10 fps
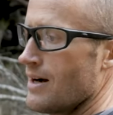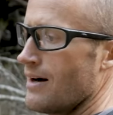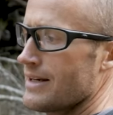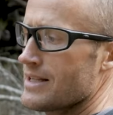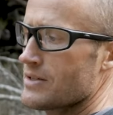
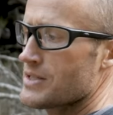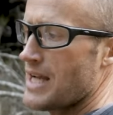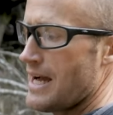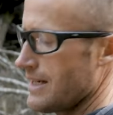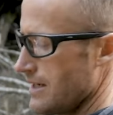On either
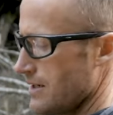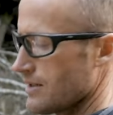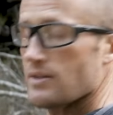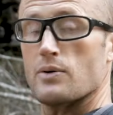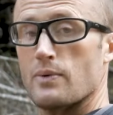side
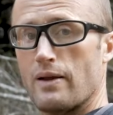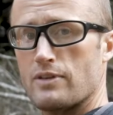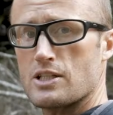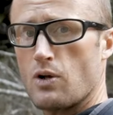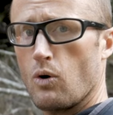here, we have
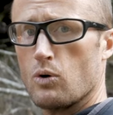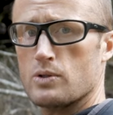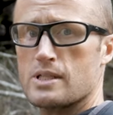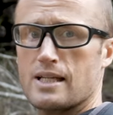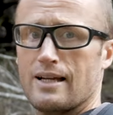these
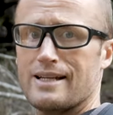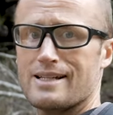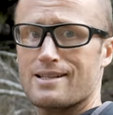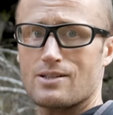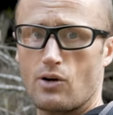holes cut
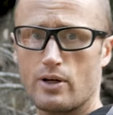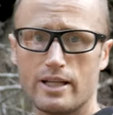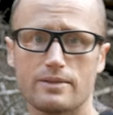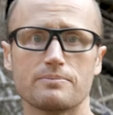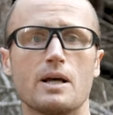into the target.